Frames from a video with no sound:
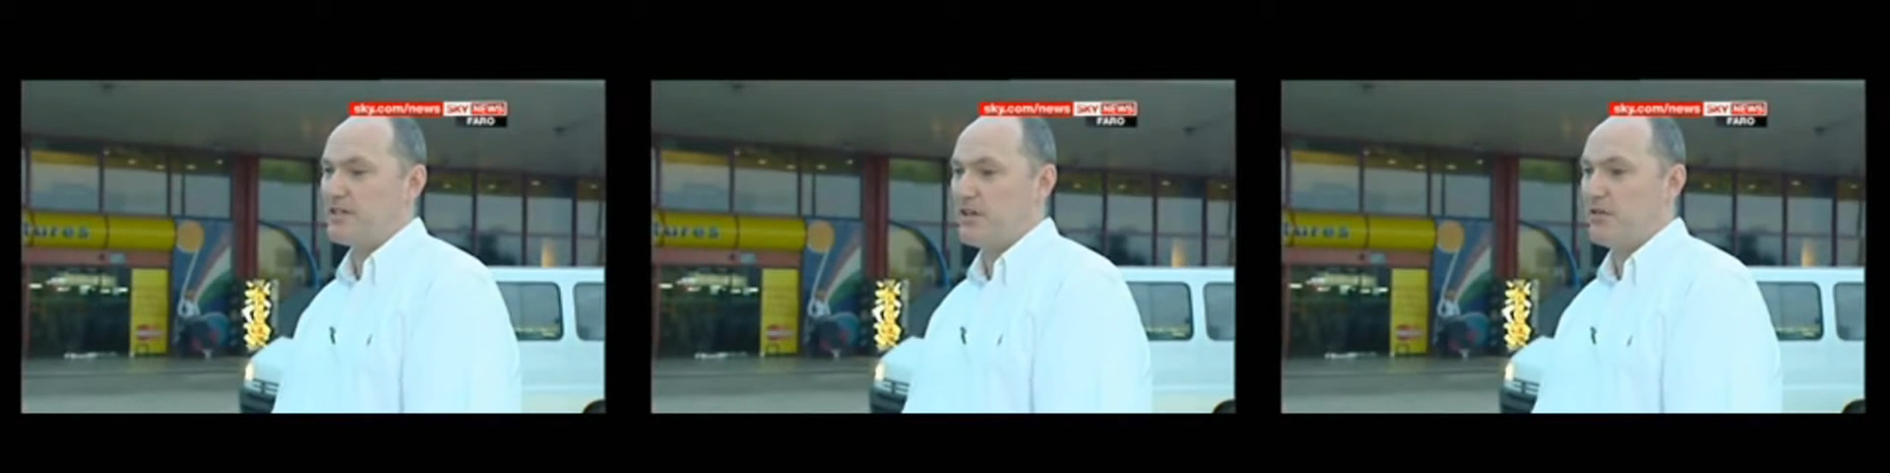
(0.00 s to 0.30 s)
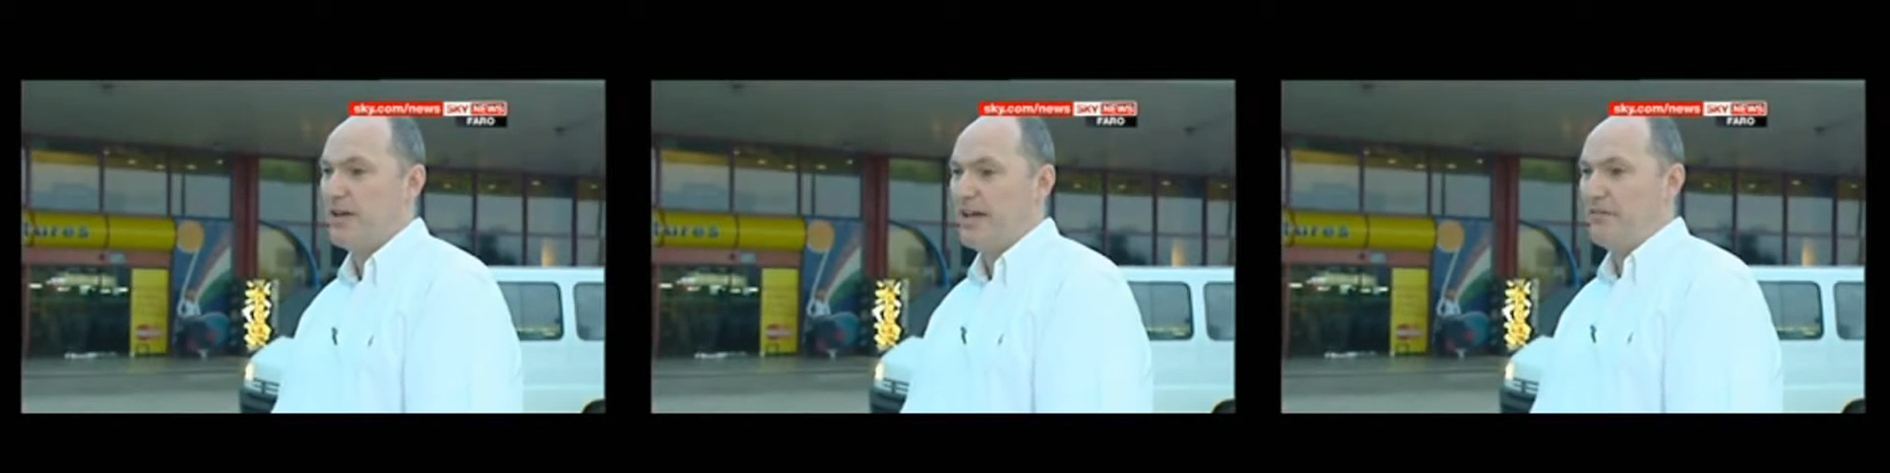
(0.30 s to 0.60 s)

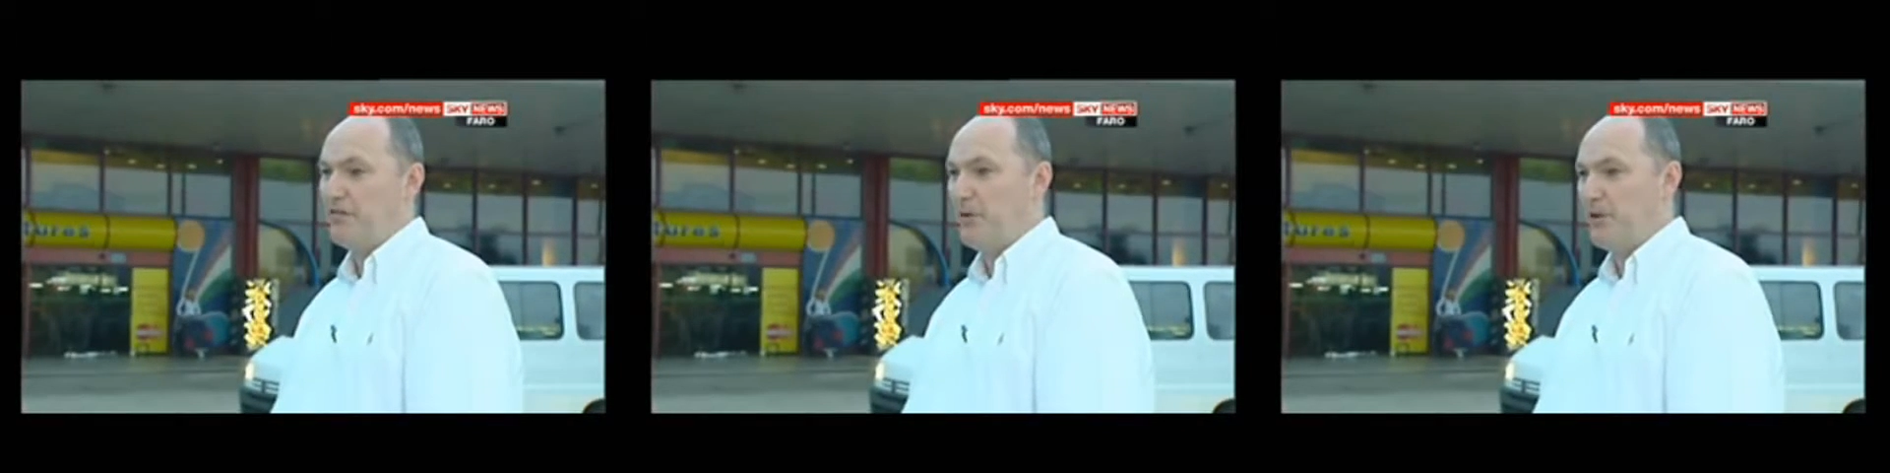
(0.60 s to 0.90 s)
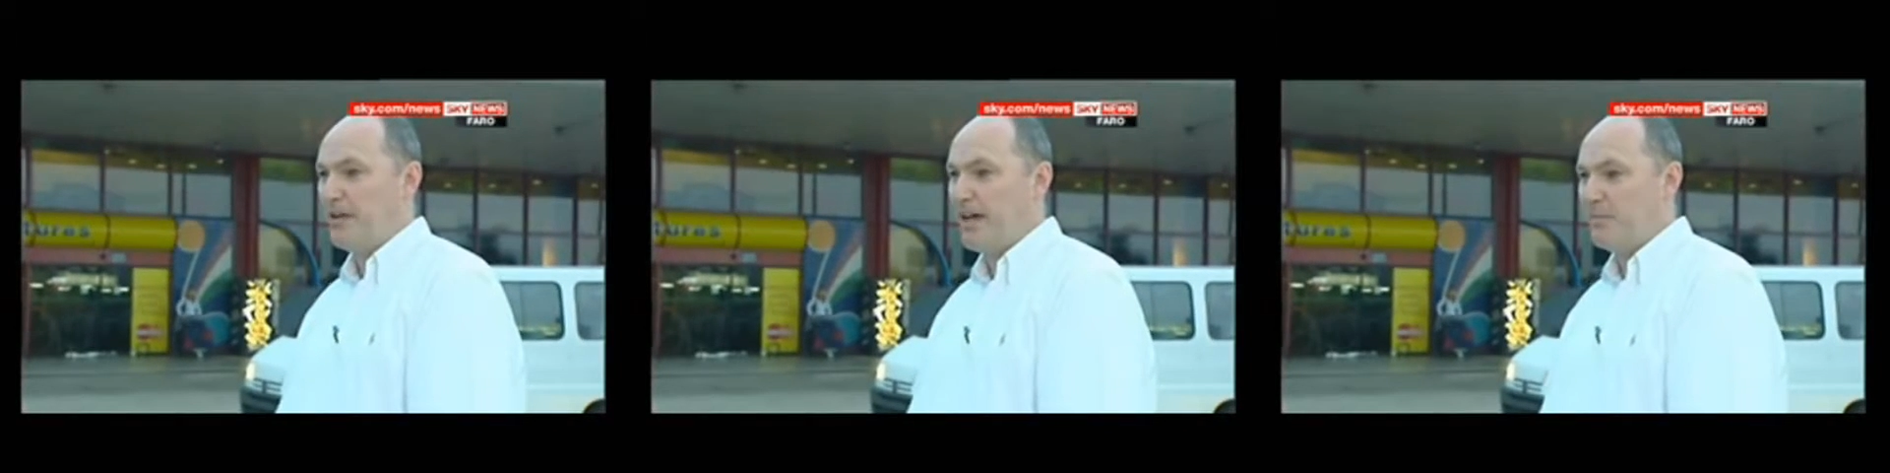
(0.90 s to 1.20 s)
So if a
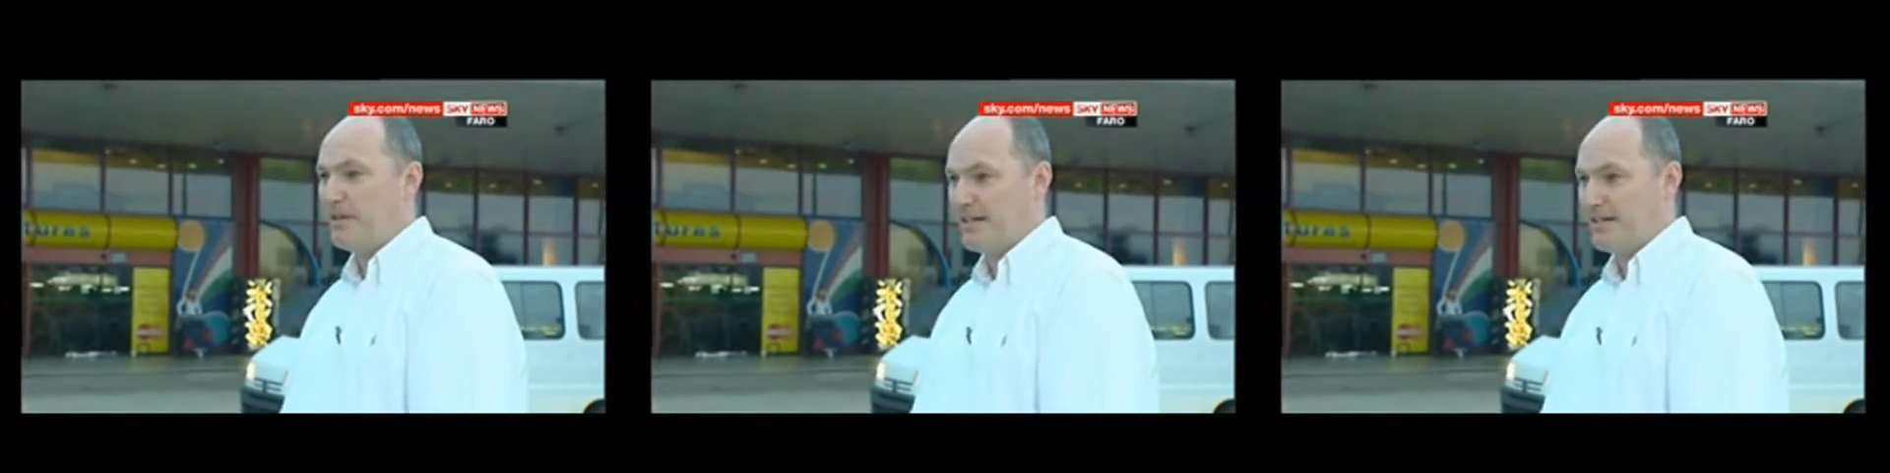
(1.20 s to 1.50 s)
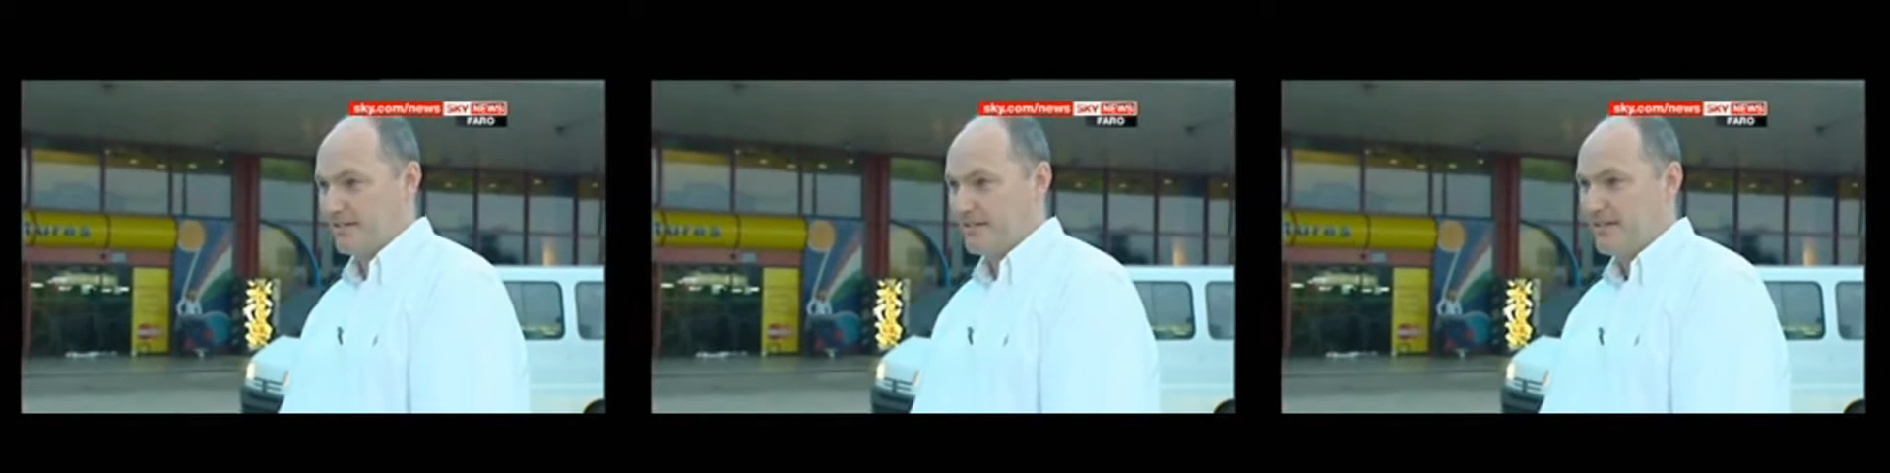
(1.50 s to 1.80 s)
body had been
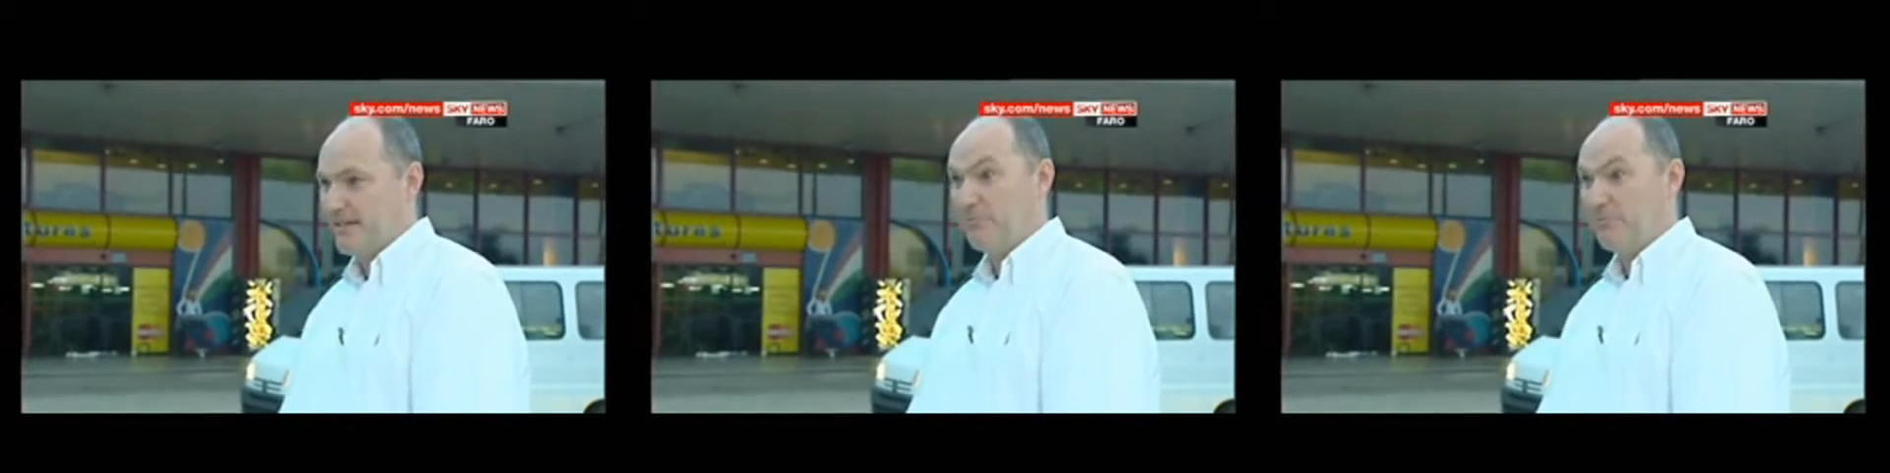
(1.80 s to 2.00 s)
hidden